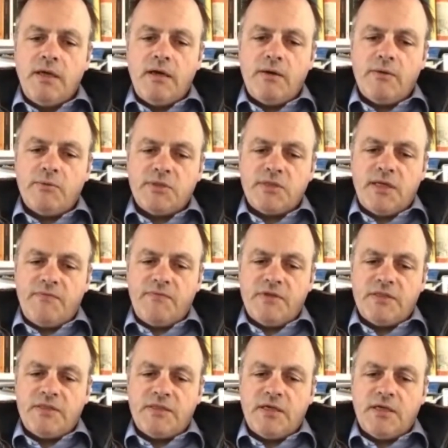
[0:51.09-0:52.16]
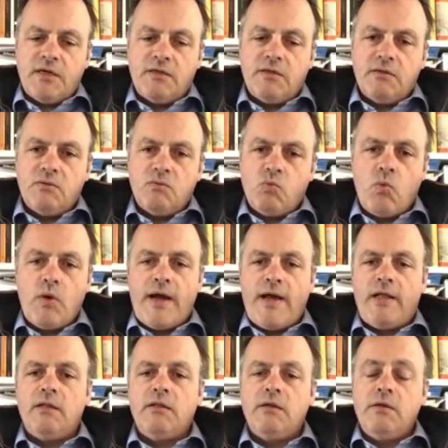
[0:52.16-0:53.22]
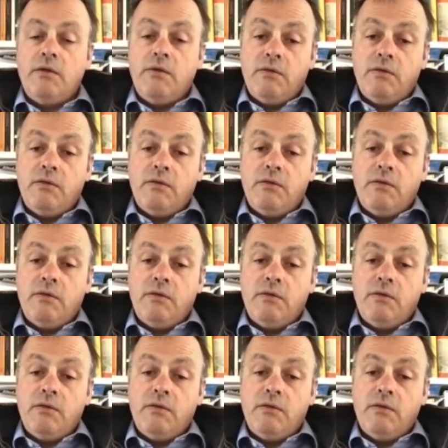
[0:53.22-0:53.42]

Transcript: I would say if it's done well,